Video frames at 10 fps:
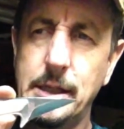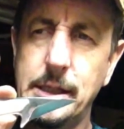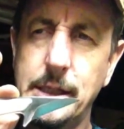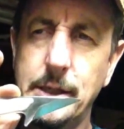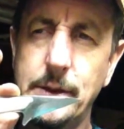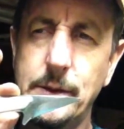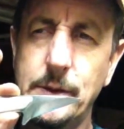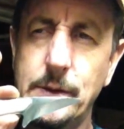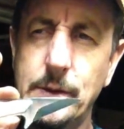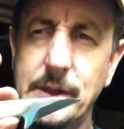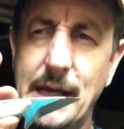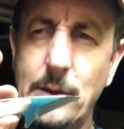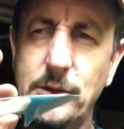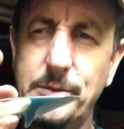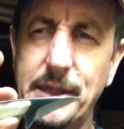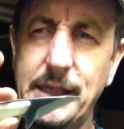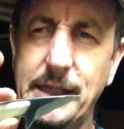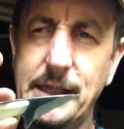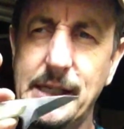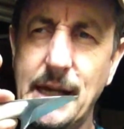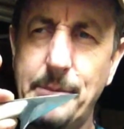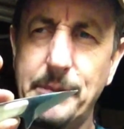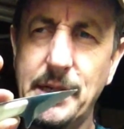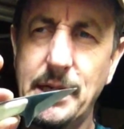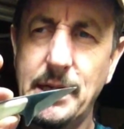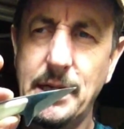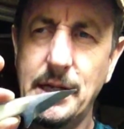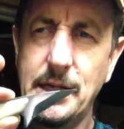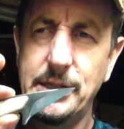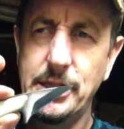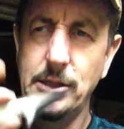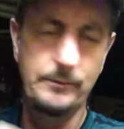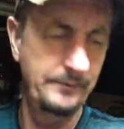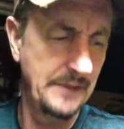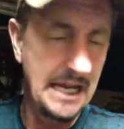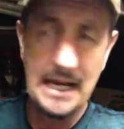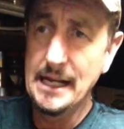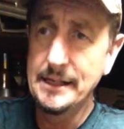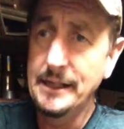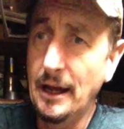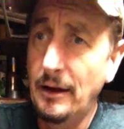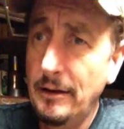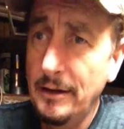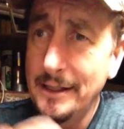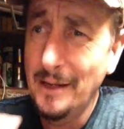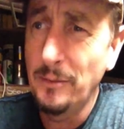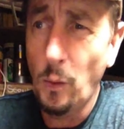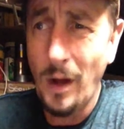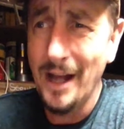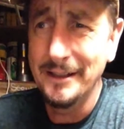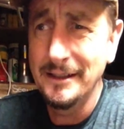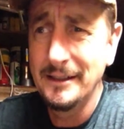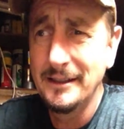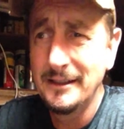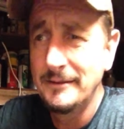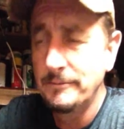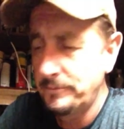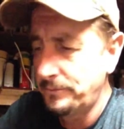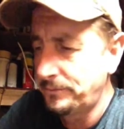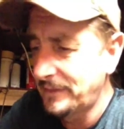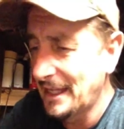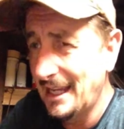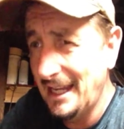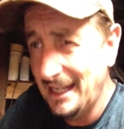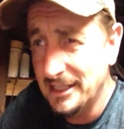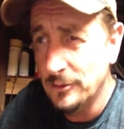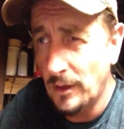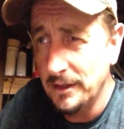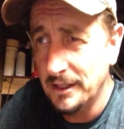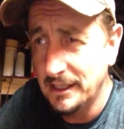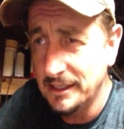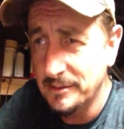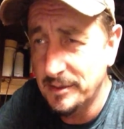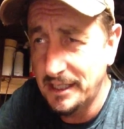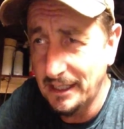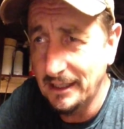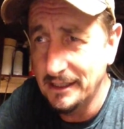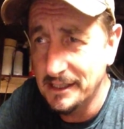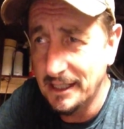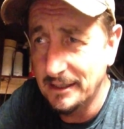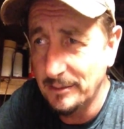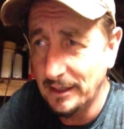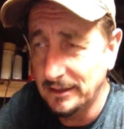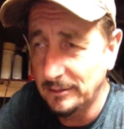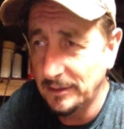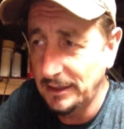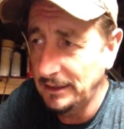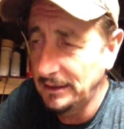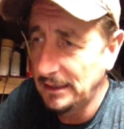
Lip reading: So that would be number 2. Now, number 1 is one that is particularly sentimental to me,